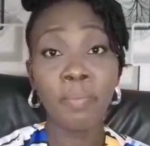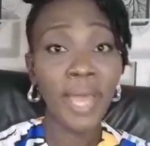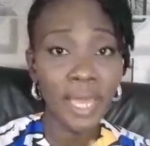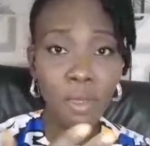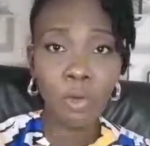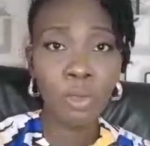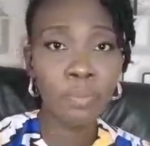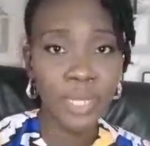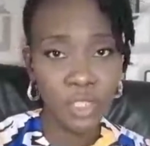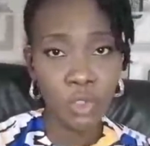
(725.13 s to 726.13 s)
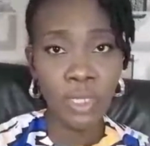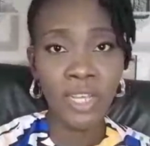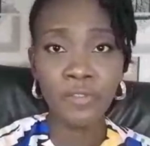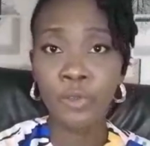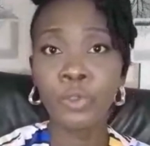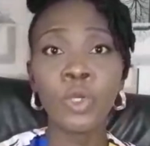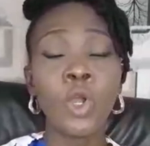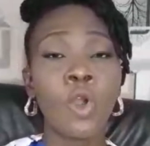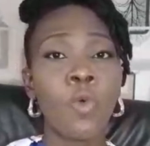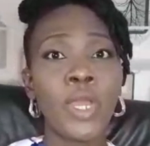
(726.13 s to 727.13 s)
My own particular phone,
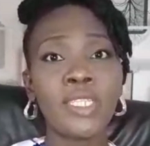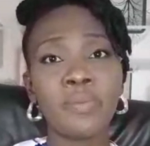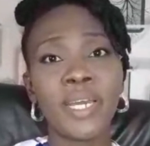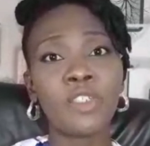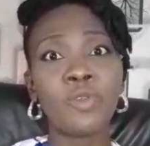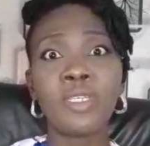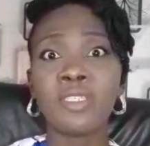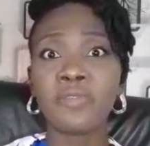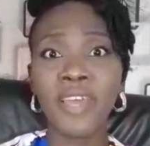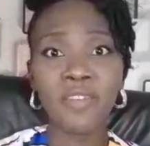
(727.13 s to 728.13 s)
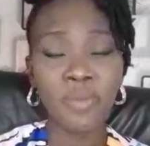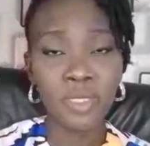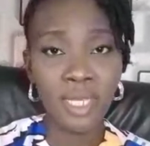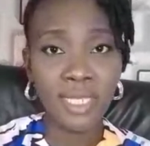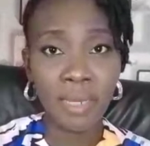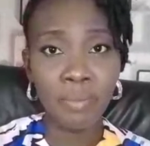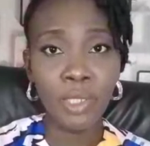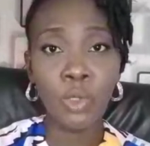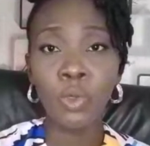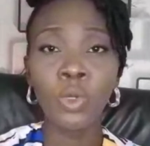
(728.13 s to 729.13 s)
when the battery is 5% and
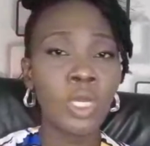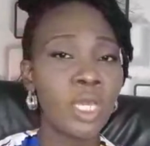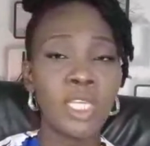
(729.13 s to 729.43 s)
below,